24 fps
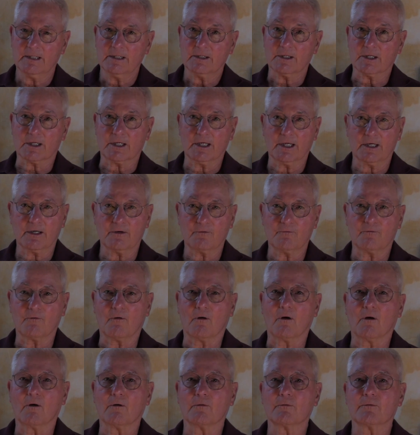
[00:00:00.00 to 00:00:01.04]
to get
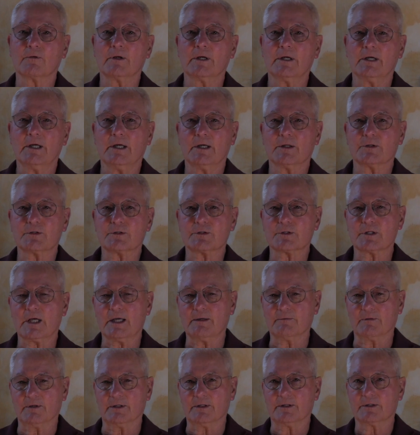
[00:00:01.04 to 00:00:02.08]
involved and
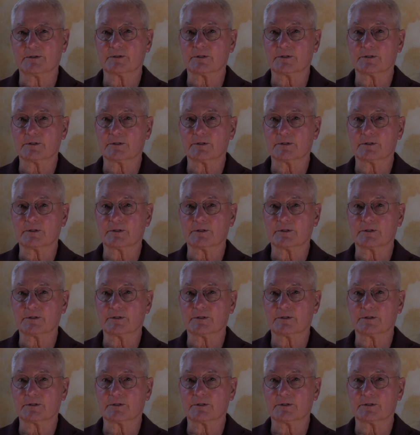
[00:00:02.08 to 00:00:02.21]
save it.